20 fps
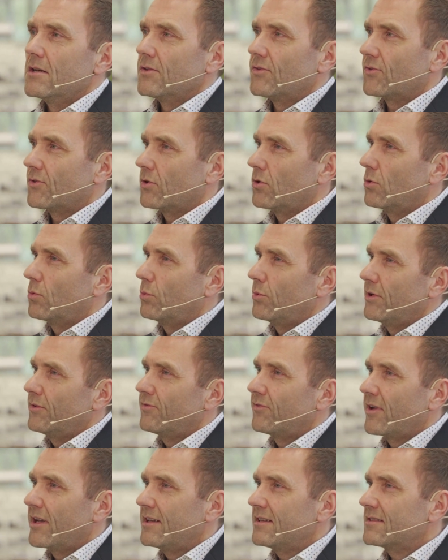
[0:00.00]
So we
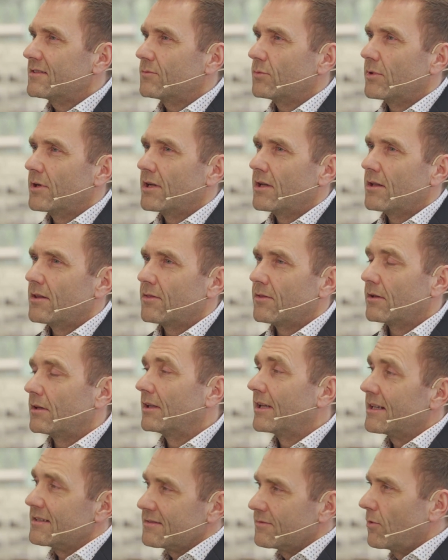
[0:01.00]
faced with
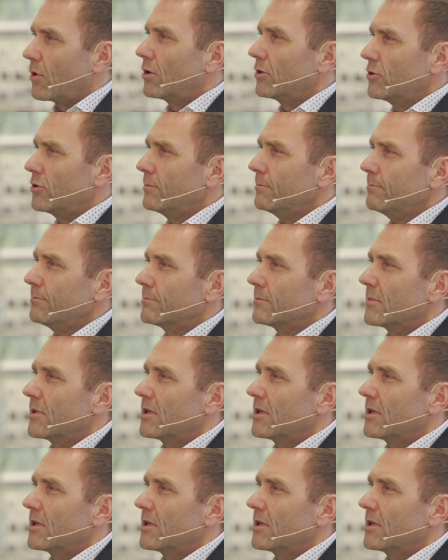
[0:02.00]
less volume,